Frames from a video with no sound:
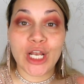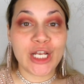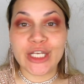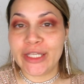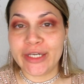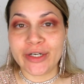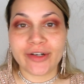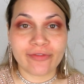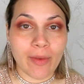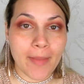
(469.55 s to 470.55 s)

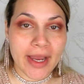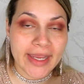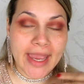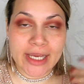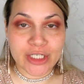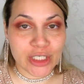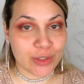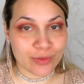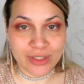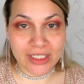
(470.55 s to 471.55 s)
clear for my
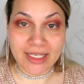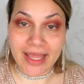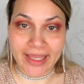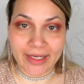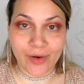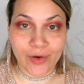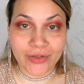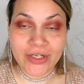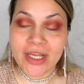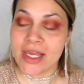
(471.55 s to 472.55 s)
eyeshadow to lay
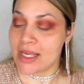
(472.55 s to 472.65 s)
on.